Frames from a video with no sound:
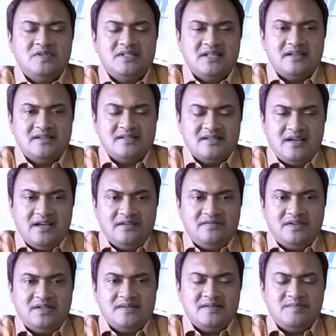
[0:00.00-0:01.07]
there is an
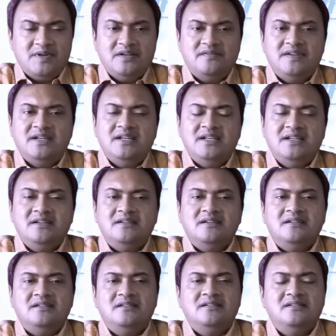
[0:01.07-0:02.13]
advertisement, we need
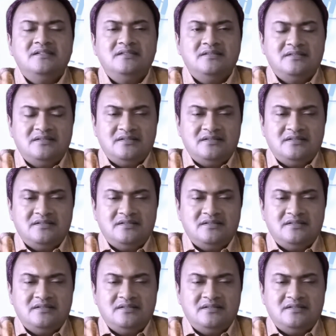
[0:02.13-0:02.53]
a